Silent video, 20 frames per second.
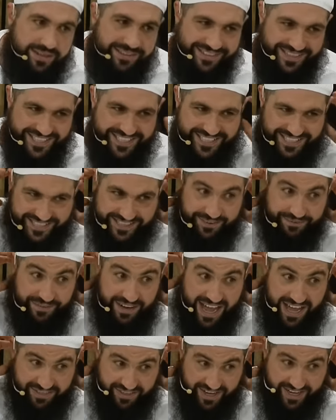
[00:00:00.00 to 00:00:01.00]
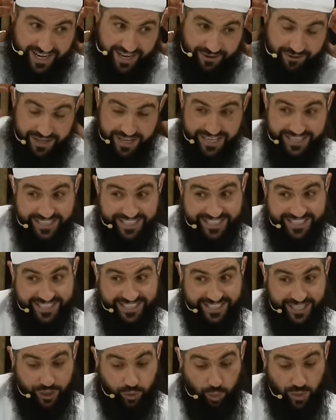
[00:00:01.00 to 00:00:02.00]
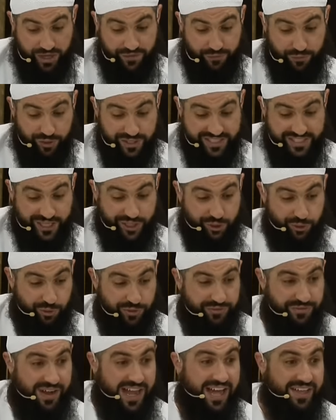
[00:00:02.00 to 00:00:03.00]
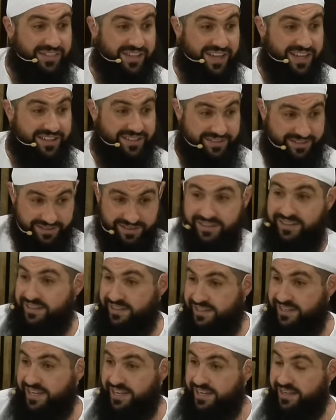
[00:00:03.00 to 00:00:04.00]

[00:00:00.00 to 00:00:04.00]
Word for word: This is the father now. This is the 21st century father. Yeah.